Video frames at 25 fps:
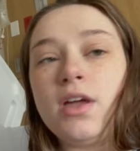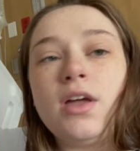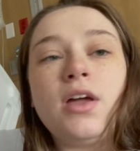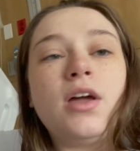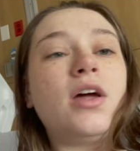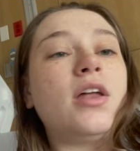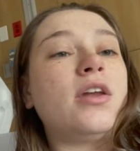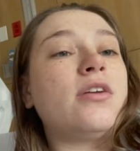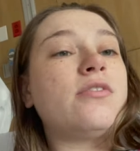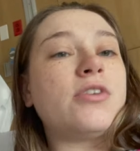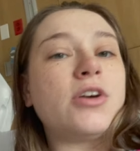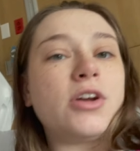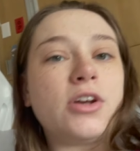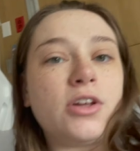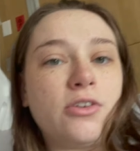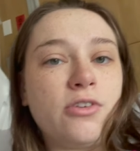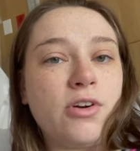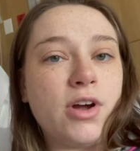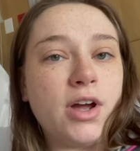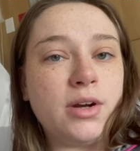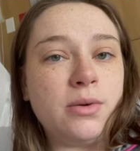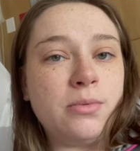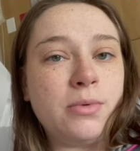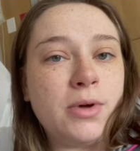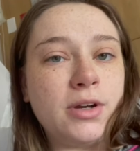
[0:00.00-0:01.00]
and I've already
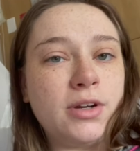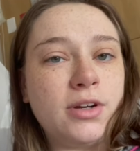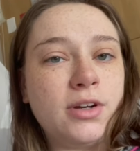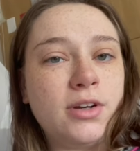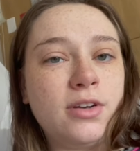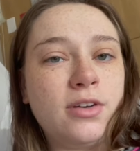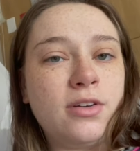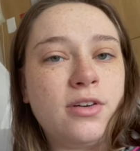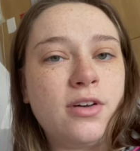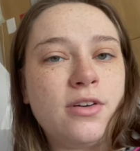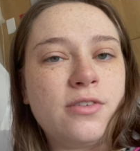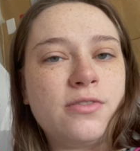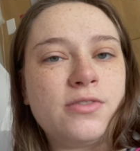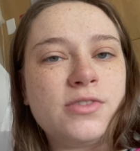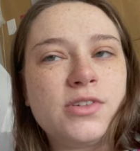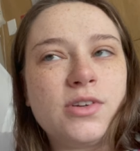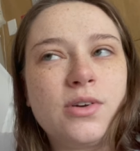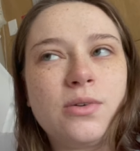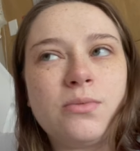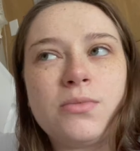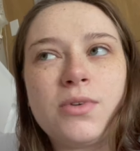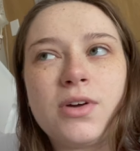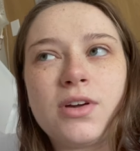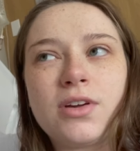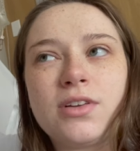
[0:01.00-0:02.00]
cried about it enough, so
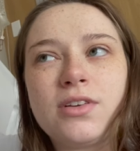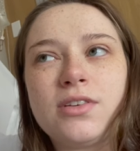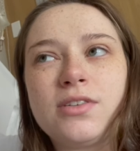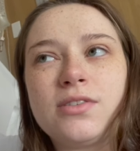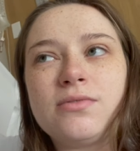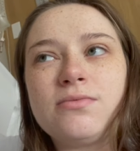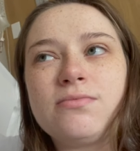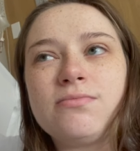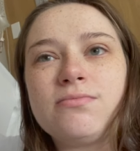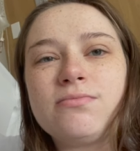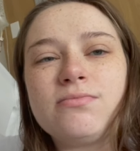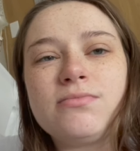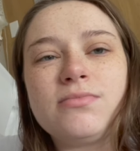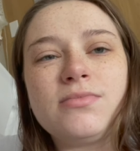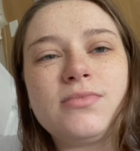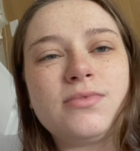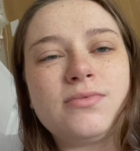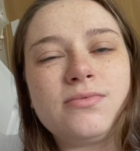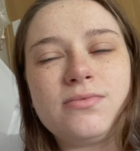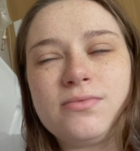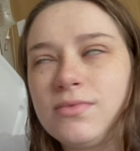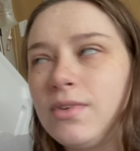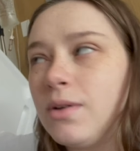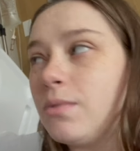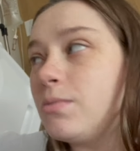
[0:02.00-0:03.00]
I'm not gonna,
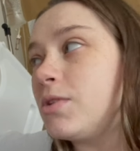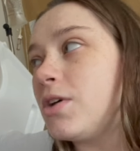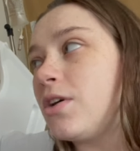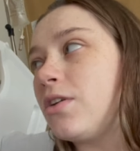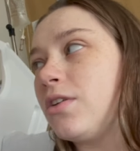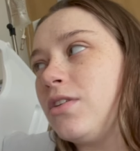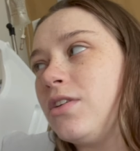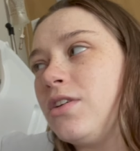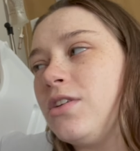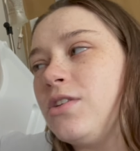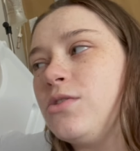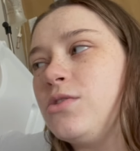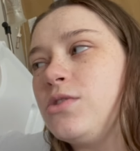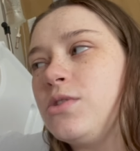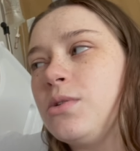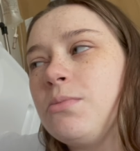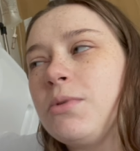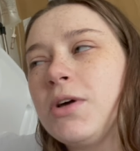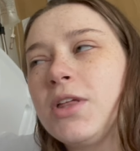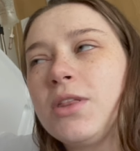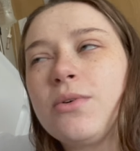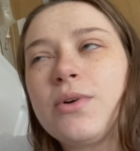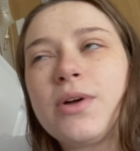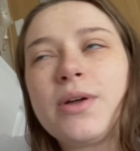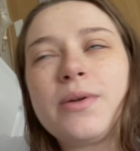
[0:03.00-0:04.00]
I'm talking to YouTube
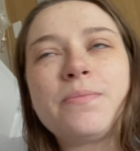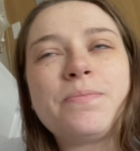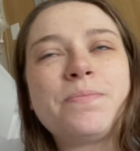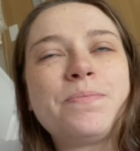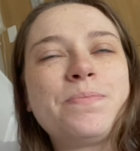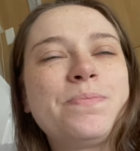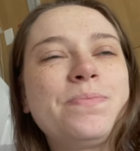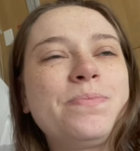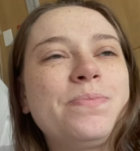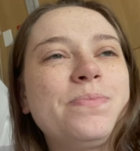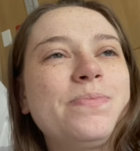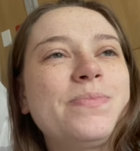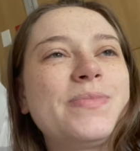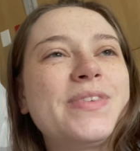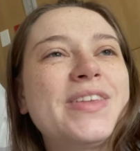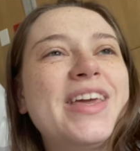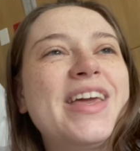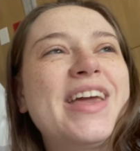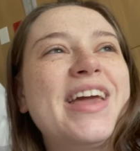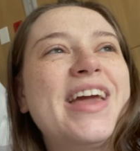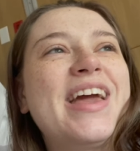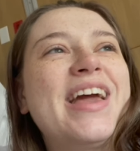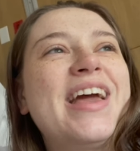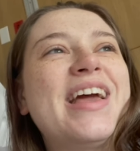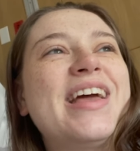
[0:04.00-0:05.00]
by the way.
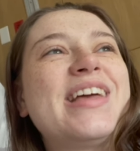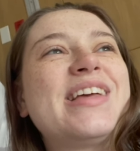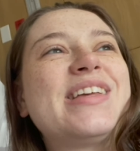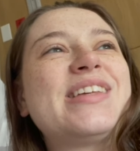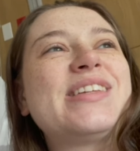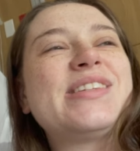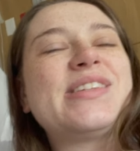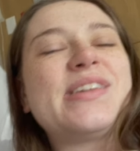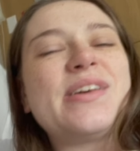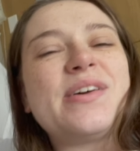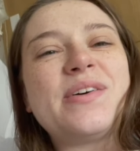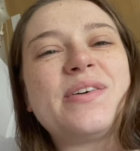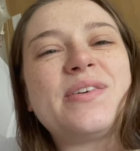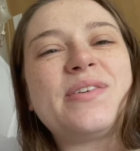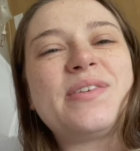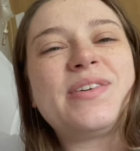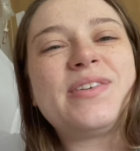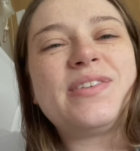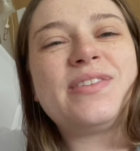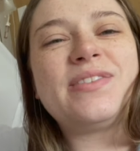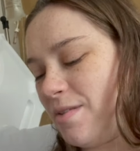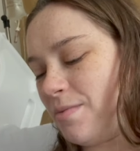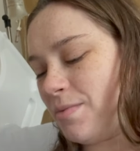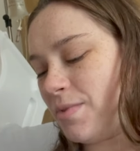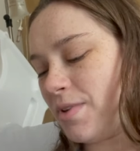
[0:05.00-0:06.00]
So
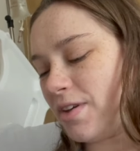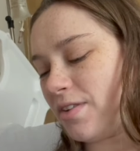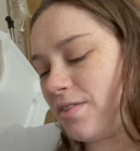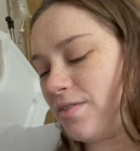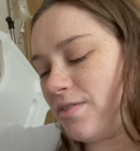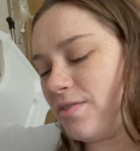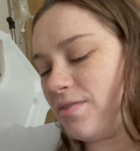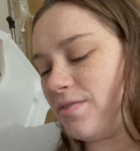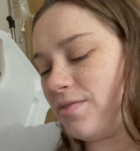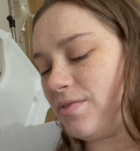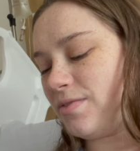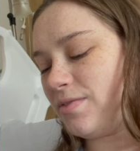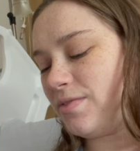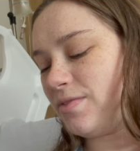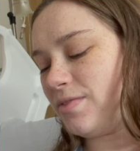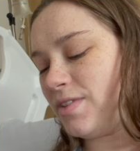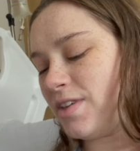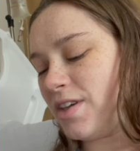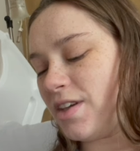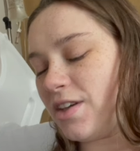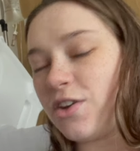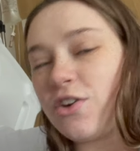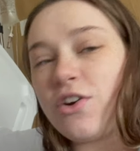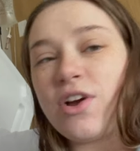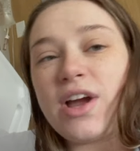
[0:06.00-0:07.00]
I'm not gonna
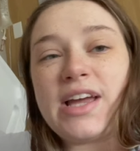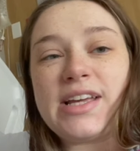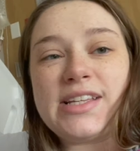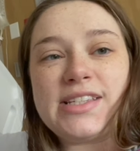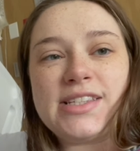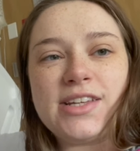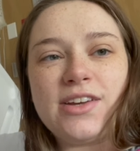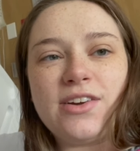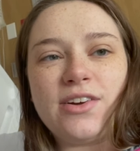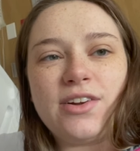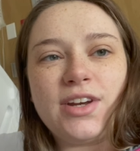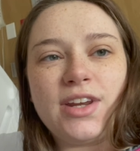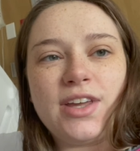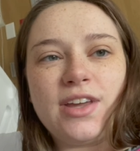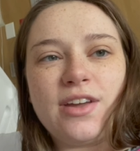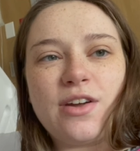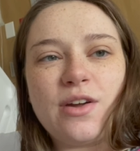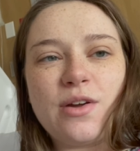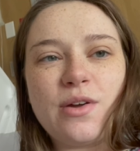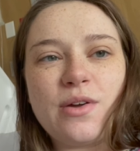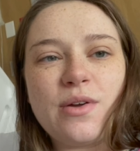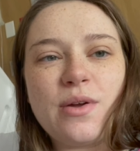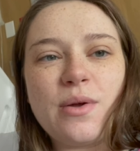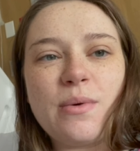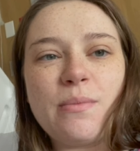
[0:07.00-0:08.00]
get crazy on
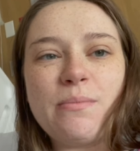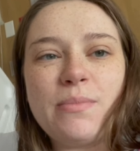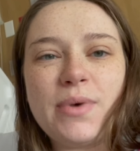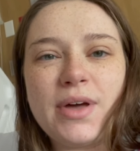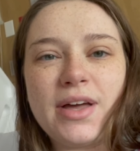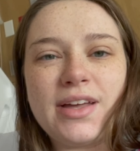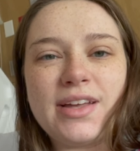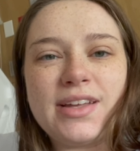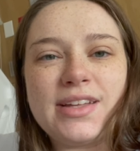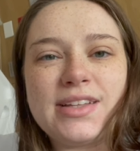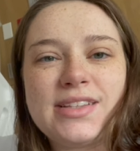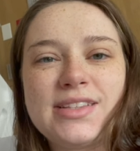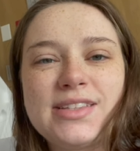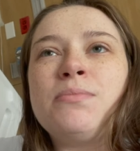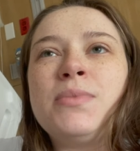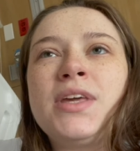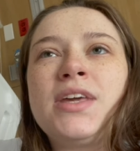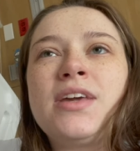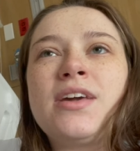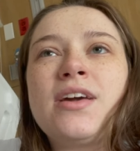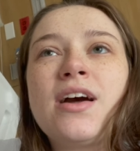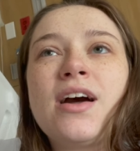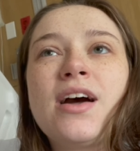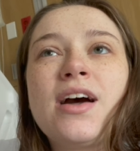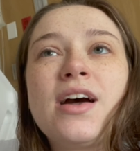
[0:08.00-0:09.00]
here, but
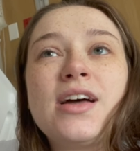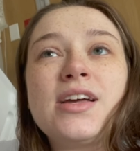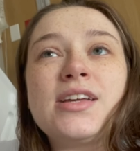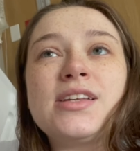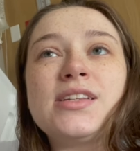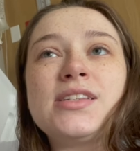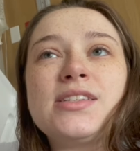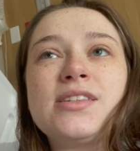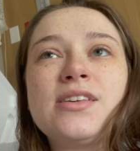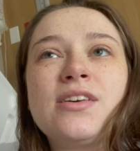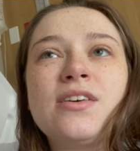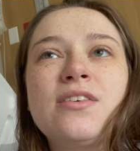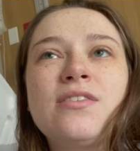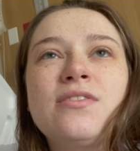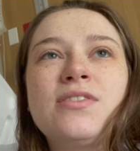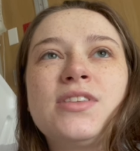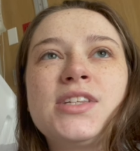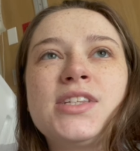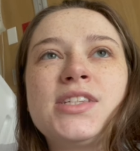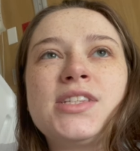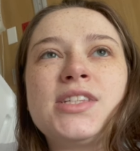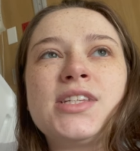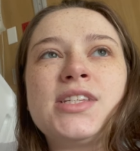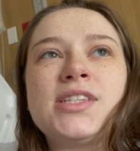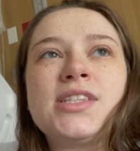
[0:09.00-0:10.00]
because of the
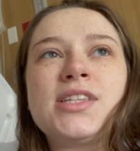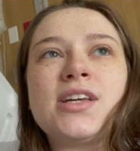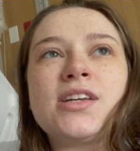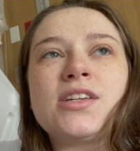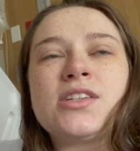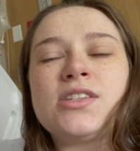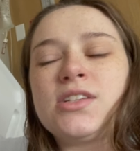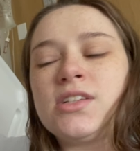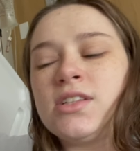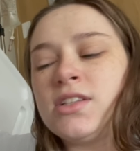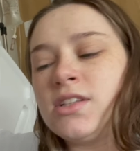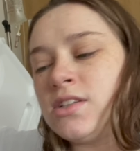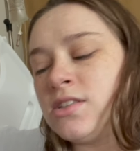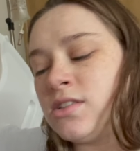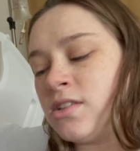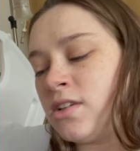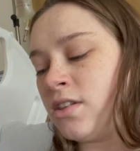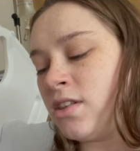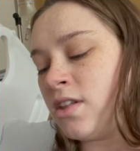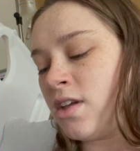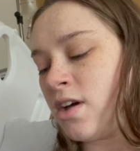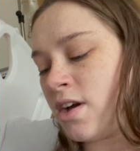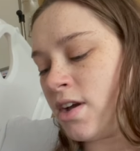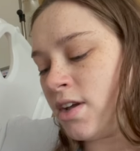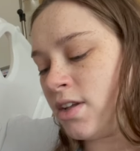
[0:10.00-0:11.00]
C-section, there's a
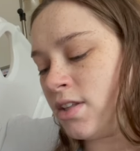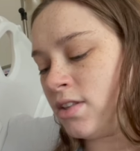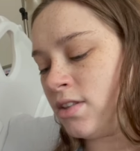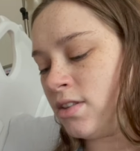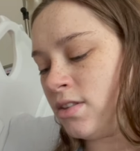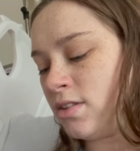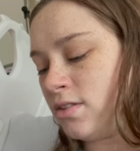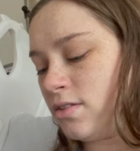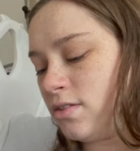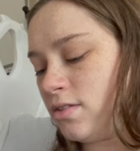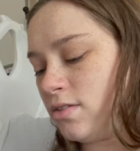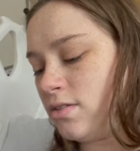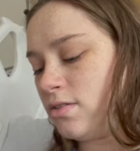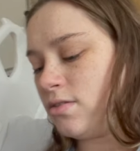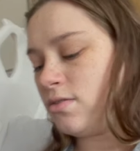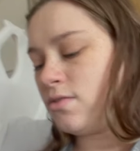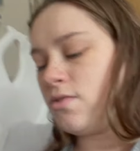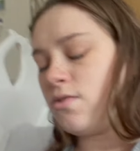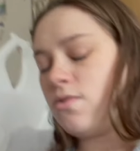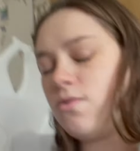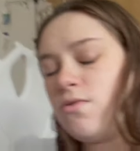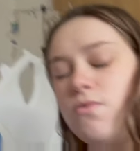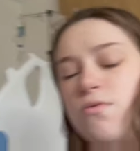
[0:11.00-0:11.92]
lot, oh,